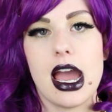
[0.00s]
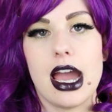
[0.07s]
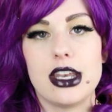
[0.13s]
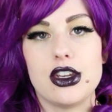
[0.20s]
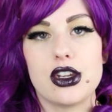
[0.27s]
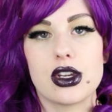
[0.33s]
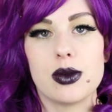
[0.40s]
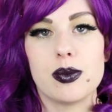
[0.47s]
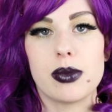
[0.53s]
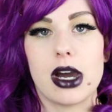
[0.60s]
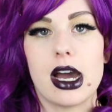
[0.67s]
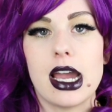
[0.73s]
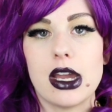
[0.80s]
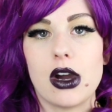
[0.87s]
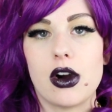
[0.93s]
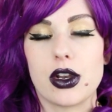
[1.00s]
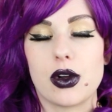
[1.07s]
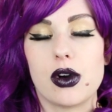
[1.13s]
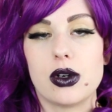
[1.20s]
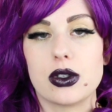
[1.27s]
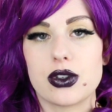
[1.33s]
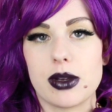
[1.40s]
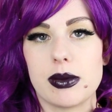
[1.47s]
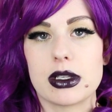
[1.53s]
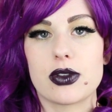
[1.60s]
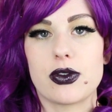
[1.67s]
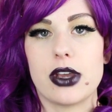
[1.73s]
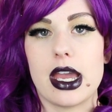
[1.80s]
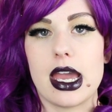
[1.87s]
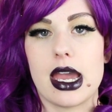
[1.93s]
and you can buy hot oil treatments
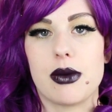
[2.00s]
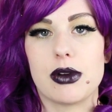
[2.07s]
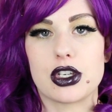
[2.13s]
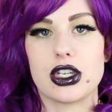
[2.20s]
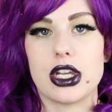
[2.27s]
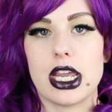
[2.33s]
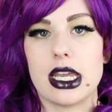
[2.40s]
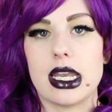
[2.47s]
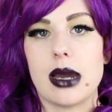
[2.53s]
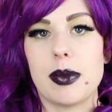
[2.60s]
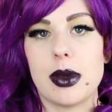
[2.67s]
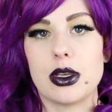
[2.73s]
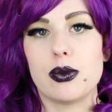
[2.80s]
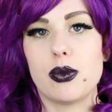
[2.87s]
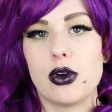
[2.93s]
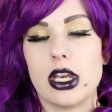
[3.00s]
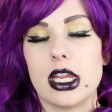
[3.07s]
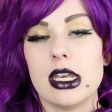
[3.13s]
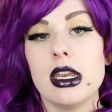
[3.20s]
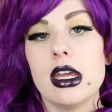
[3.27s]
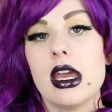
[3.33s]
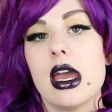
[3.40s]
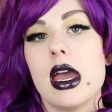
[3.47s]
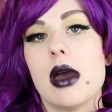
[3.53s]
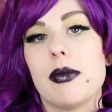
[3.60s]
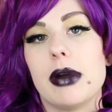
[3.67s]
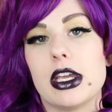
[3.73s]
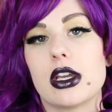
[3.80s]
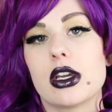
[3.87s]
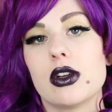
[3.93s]
for your hair which you heat up and you put in,
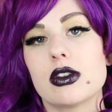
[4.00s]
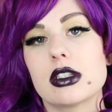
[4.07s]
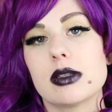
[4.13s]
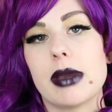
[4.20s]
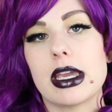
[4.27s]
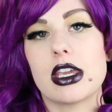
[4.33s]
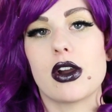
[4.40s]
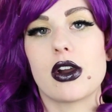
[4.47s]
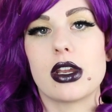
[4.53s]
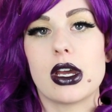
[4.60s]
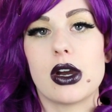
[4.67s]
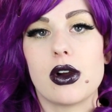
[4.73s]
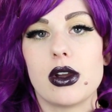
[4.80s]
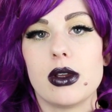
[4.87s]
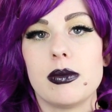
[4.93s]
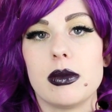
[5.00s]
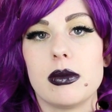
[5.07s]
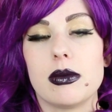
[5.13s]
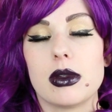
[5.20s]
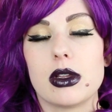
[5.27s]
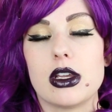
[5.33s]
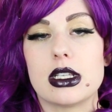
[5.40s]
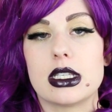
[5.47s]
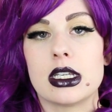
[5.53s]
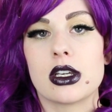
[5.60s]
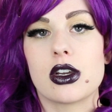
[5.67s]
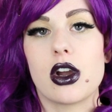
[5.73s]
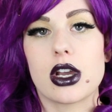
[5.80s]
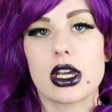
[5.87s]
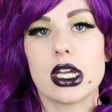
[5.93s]
but you can also make your own at home using
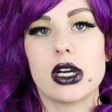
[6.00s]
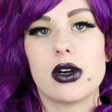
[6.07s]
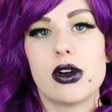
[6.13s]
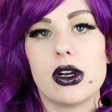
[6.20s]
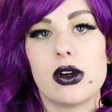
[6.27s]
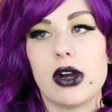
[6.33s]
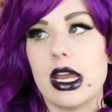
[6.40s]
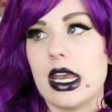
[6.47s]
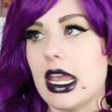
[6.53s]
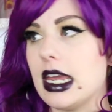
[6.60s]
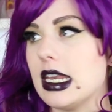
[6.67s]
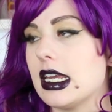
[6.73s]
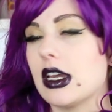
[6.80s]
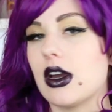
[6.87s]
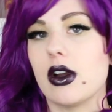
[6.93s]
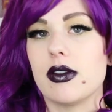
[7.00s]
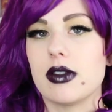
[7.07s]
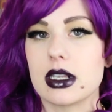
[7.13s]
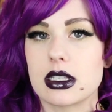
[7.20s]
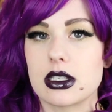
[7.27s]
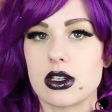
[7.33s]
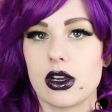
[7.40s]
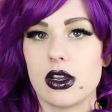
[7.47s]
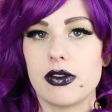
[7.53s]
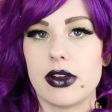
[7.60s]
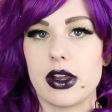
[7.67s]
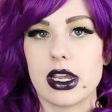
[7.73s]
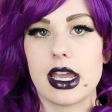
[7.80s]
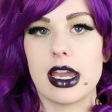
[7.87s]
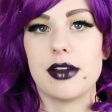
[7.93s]
coconut oil and heating it over the stove
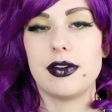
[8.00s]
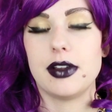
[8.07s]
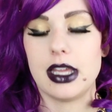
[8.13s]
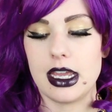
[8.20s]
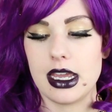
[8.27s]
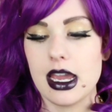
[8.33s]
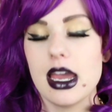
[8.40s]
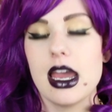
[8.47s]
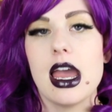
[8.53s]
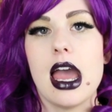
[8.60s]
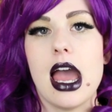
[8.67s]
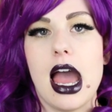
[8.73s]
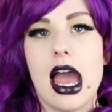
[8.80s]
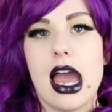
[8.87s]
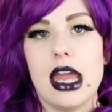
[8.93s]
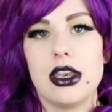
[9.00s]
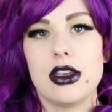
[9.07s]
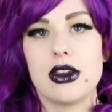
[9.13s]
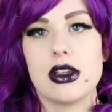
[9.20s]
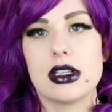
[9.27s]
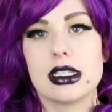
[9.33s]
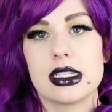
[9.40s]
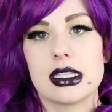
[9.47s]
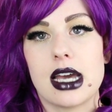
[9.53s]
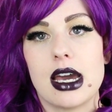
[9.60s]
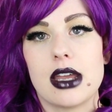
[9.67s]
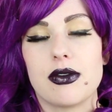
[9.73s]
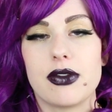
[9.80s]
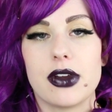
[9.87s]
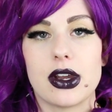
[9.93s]
very carefully and using
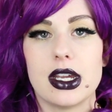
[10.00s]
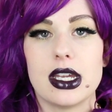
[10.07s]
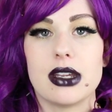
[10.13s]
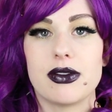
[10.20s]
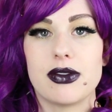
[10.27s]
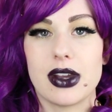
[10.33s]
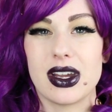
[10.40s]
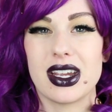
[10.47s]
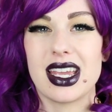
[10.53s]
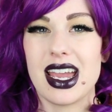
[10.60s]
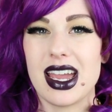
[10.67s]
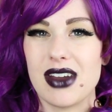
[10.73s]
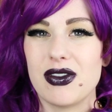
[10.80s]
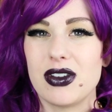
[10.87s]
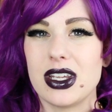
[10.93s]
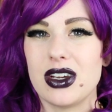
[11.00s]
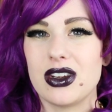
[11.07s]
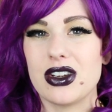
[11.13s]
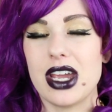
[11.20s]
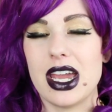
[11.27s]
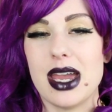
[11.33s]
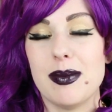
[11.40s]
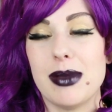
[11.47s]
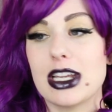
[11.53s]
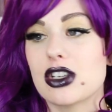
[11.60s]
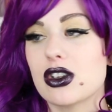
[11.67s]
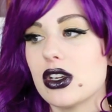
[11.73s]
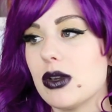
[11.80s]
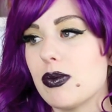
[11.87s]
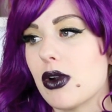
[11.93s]
that very carefully on your hair. Make
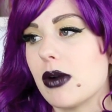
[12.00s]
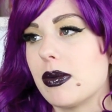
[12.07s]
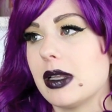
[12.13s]
sure you